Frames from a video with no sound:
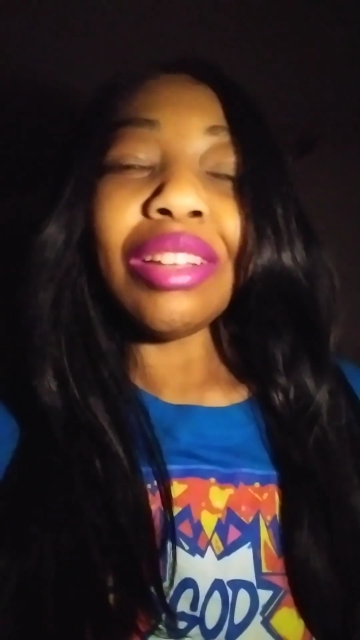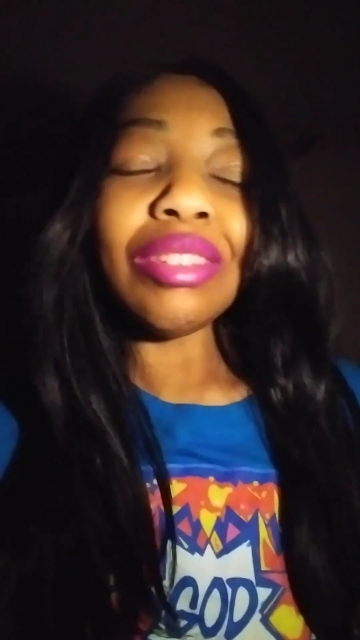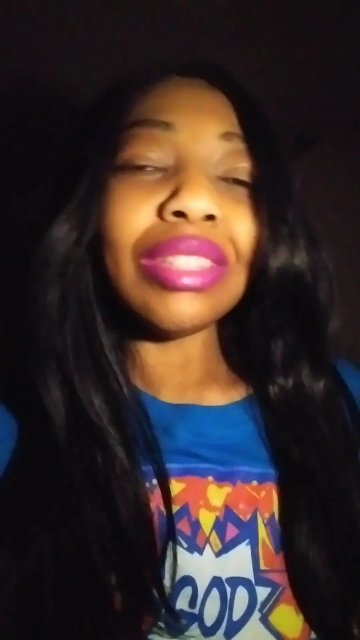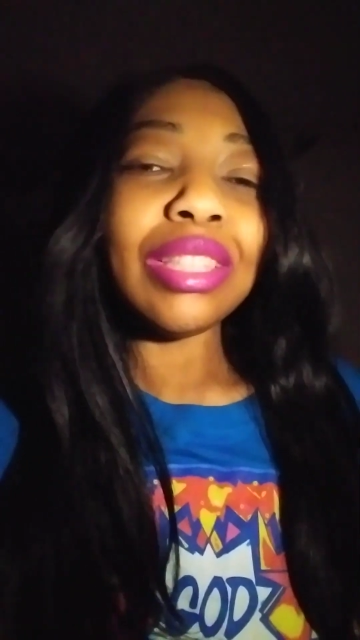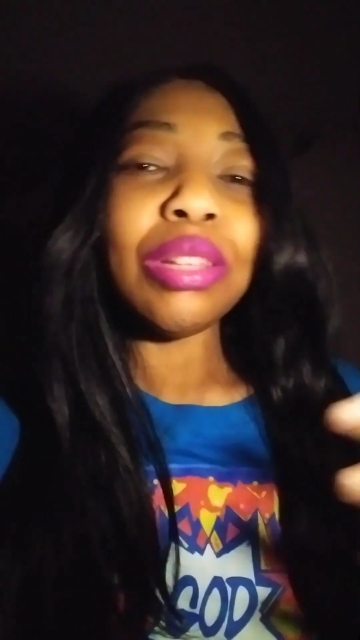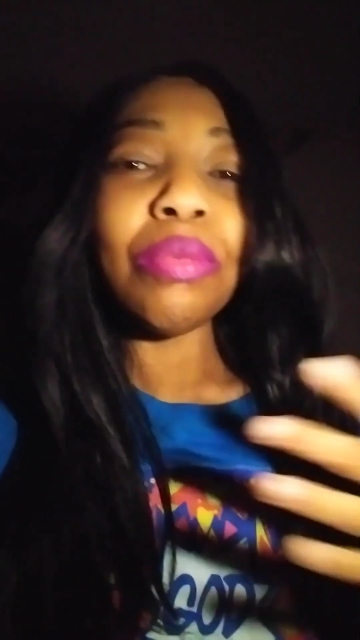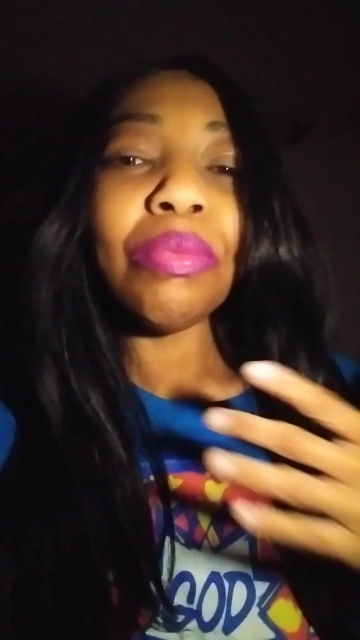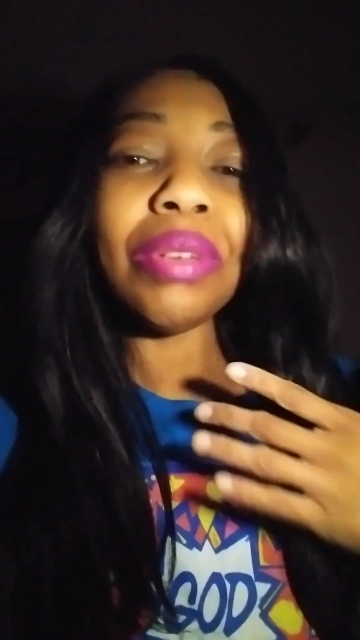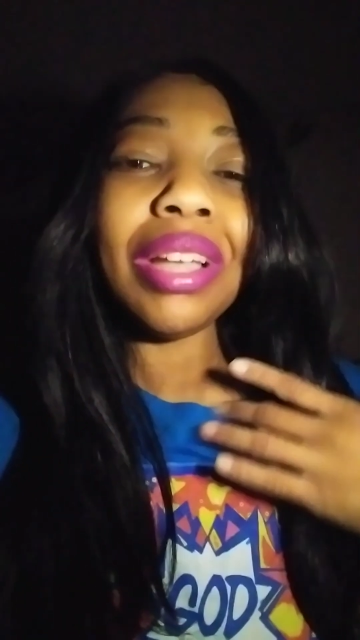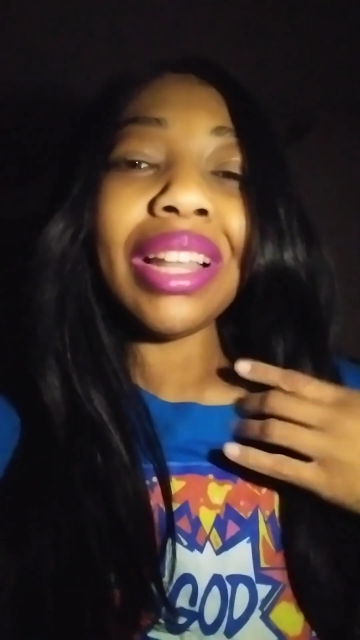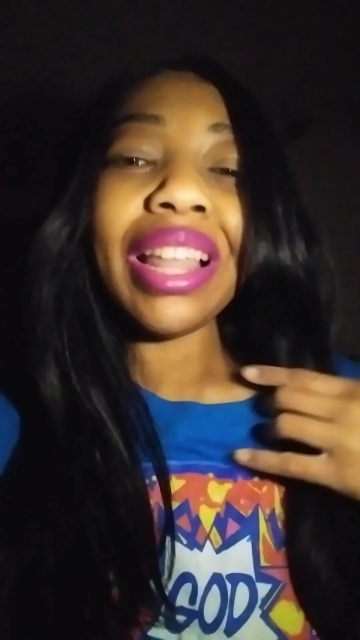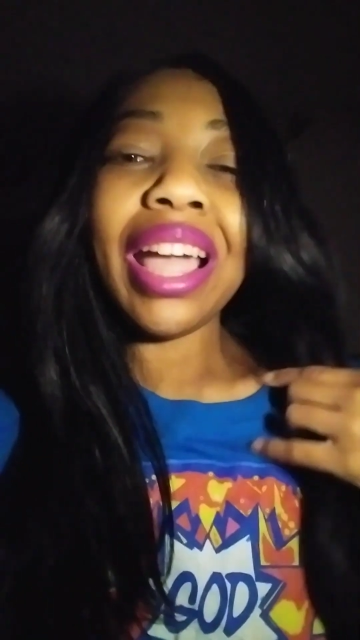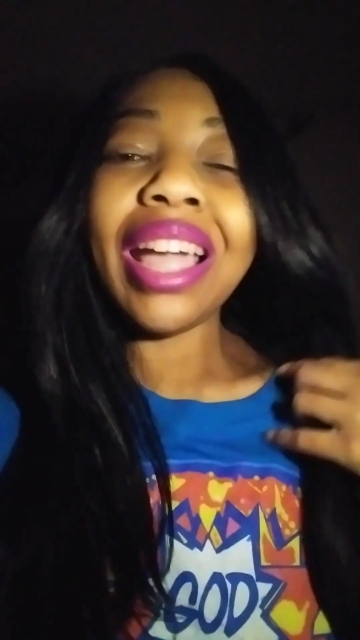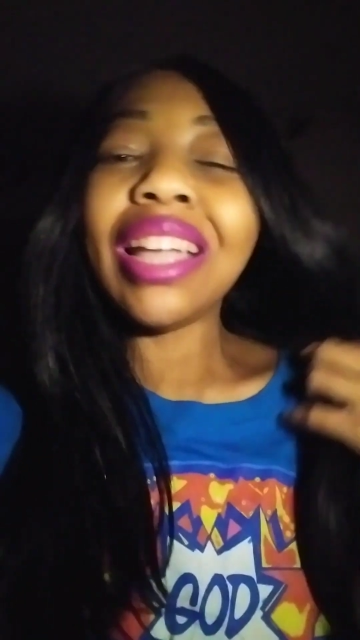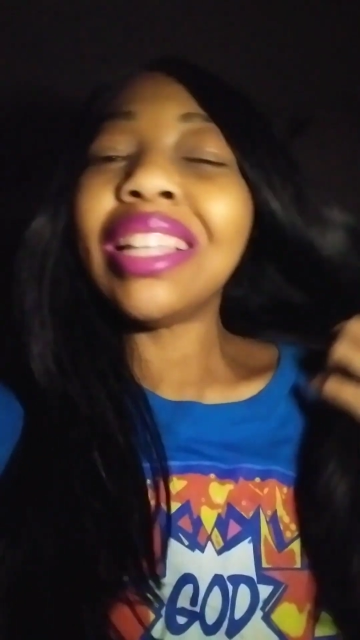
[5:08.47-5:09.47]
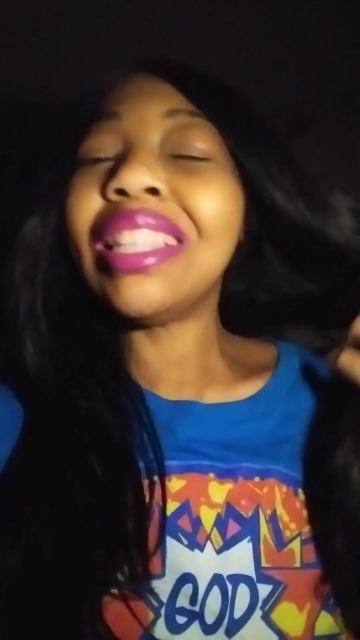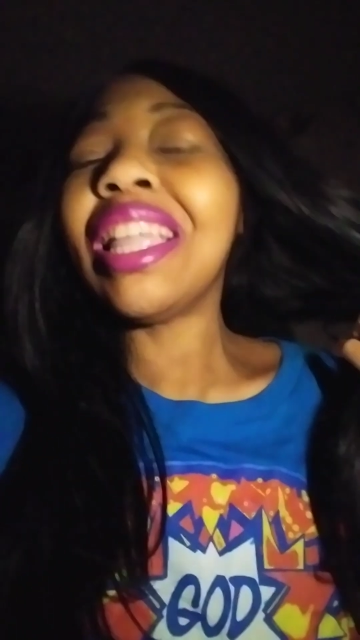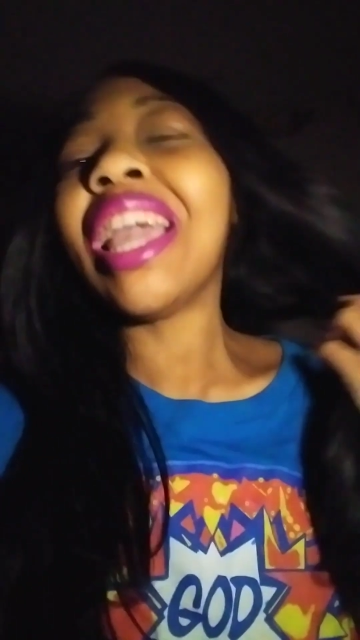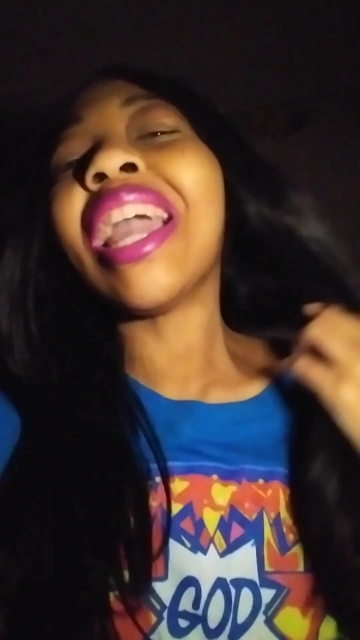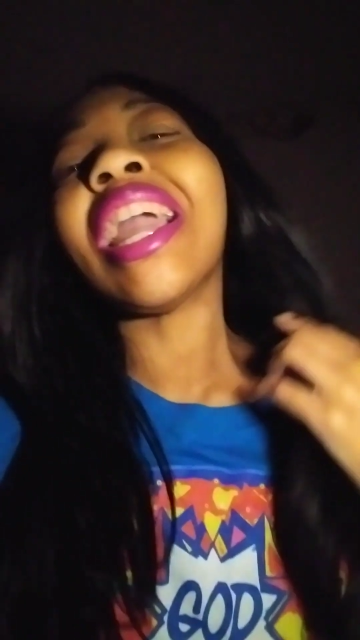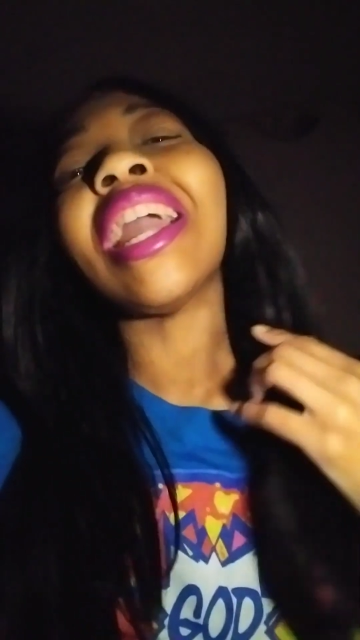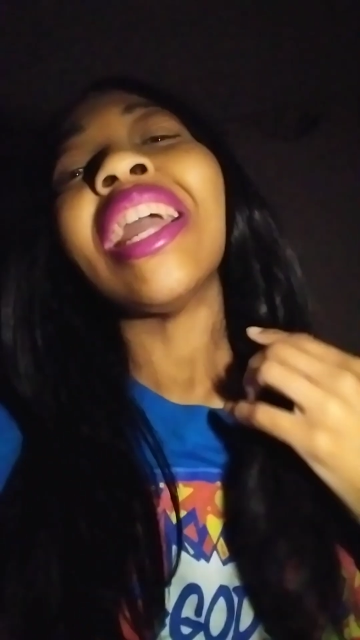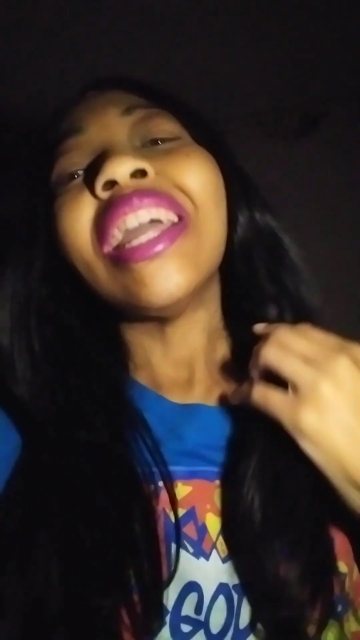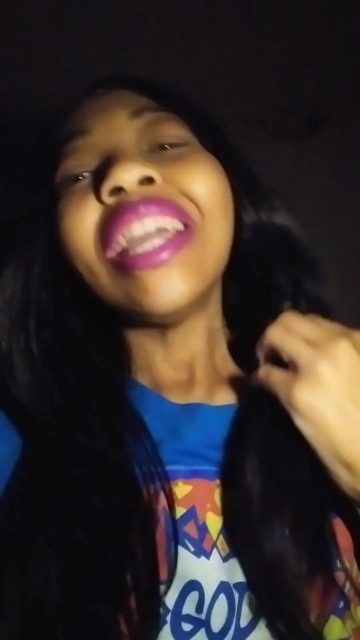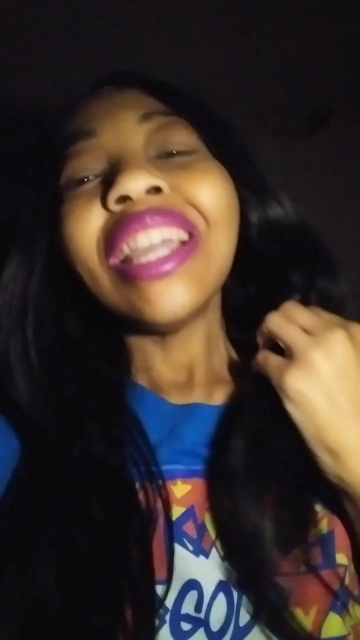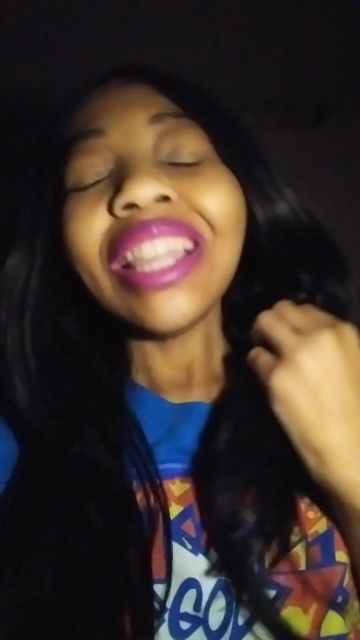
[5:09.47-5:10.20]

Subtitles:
or somewhere like that.